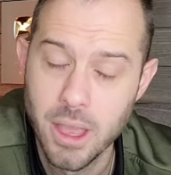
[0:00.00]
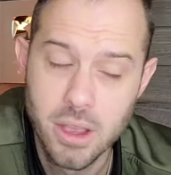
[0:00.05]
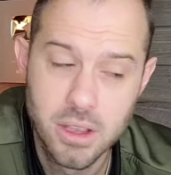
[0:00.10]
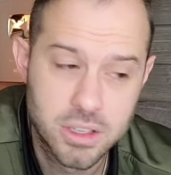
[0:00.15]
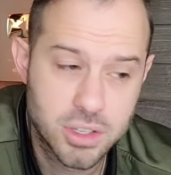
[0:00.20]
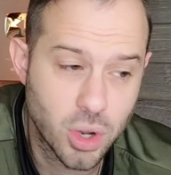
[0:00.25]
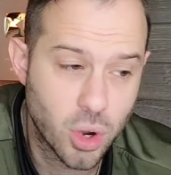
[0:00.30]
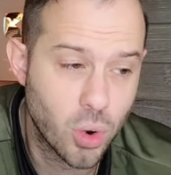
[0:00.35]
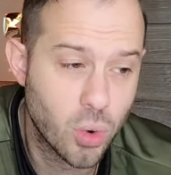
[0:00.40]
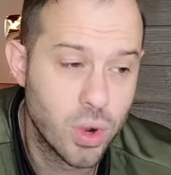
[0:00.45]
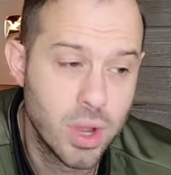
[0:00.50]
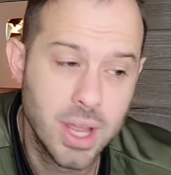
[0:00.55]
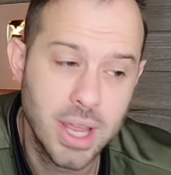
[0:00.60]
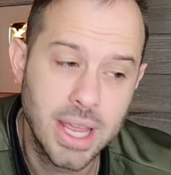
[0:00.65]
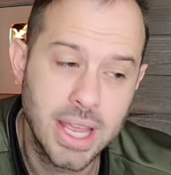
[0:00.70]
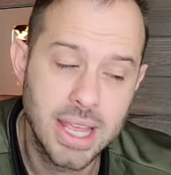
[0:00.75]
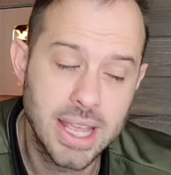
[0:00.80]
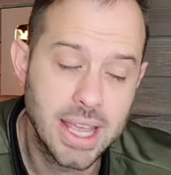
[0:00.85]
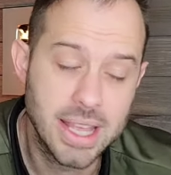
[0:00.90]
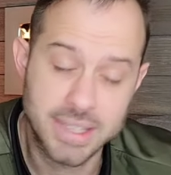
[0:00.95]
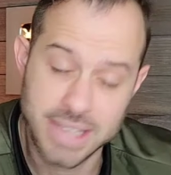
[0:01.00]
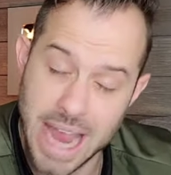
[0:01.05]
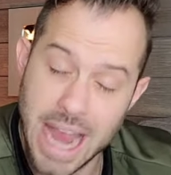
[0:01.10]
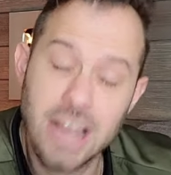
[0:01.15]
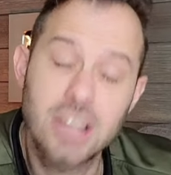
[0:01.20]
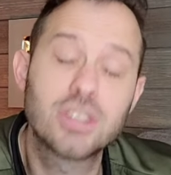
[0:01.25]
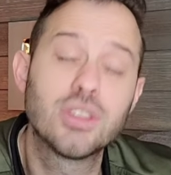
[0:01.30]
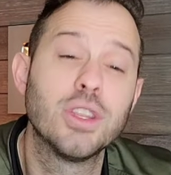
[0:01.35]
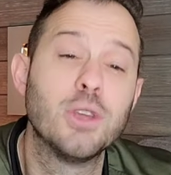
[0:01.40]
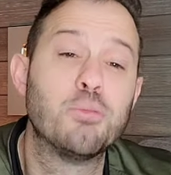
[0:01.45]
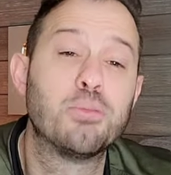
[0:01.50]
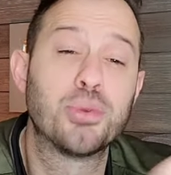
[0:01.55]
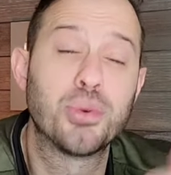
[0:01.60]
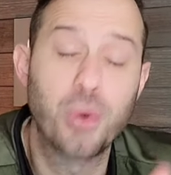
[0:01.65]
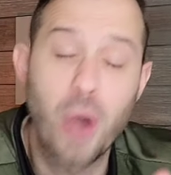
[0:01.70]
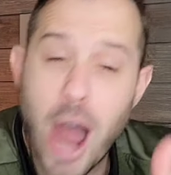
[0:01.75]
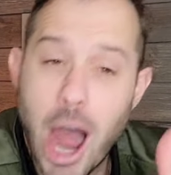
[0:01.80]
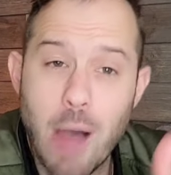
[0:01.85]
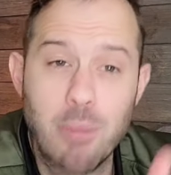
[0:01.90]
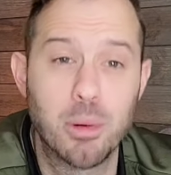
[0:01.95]
So it's actually
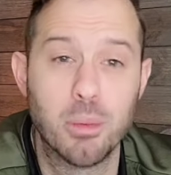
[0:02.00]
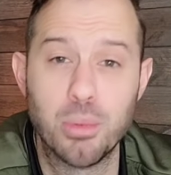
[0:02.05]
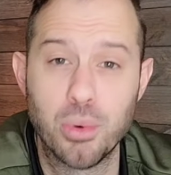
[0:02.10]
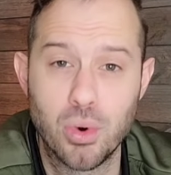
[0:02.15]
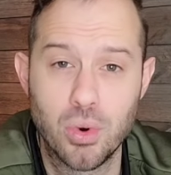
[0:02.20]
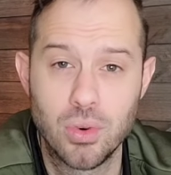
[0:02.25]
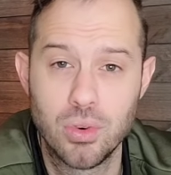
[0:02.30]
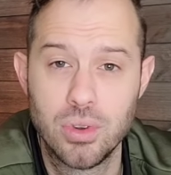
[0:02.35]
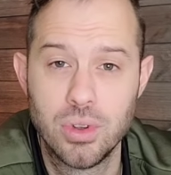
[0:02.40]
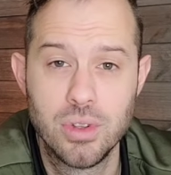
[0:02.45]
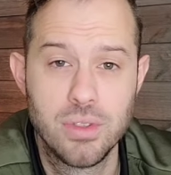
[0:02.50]
probable